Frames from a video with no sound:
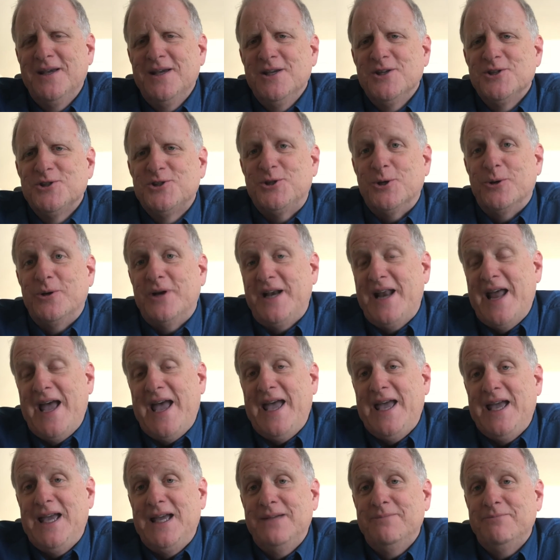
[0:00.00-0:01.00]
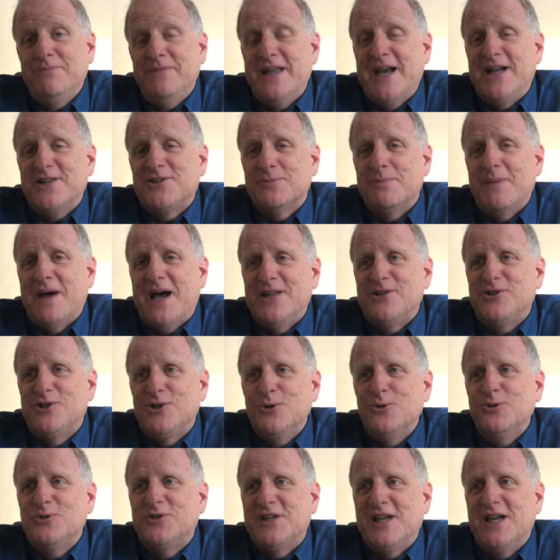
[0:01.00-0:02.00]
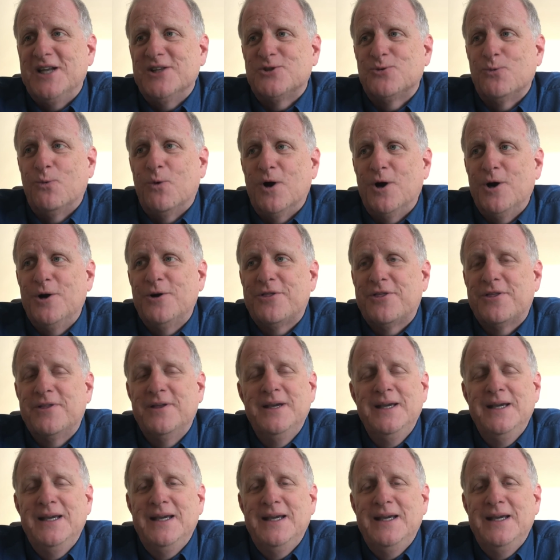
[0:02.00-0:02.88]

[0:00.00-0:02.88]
So today, that's my 2 cents worth,